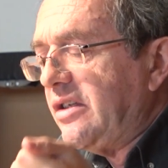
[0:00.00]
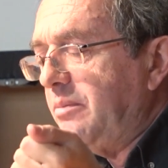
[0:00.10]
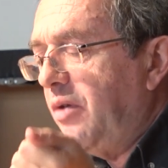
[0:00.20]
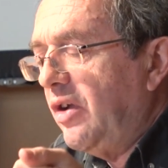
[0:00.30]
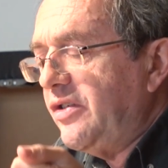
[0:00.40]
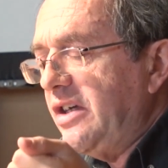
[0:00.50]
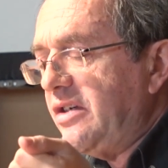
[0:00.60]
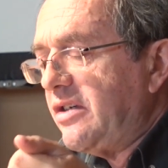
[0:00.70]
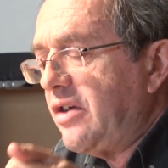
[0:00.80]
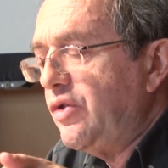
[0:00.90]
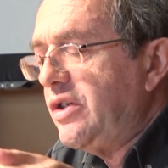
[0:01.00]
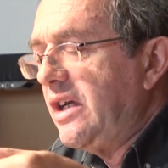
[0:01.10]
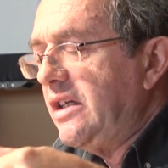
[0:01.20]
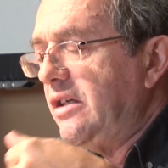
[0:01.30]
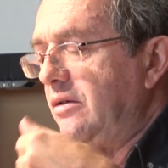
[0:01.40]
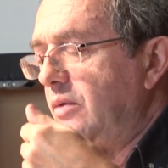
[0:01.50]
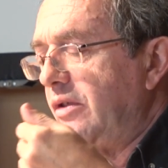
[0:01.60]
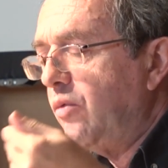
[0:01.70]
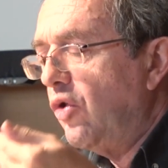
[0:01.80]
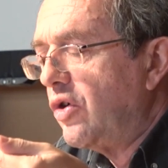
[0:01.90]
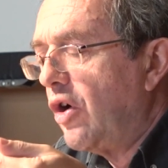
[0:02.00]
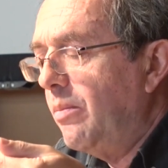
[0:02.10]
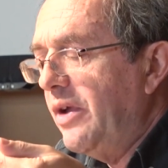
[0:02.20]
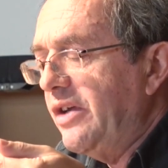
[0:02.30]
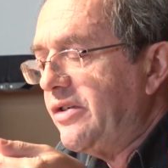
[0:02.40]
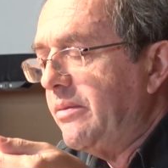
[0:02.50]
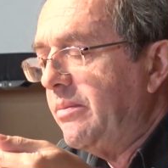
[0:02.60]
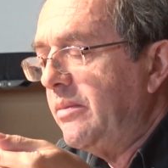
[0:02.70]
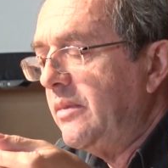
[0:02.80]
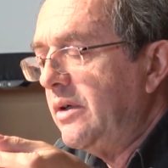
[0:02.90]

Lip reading: the policies associated with war communism.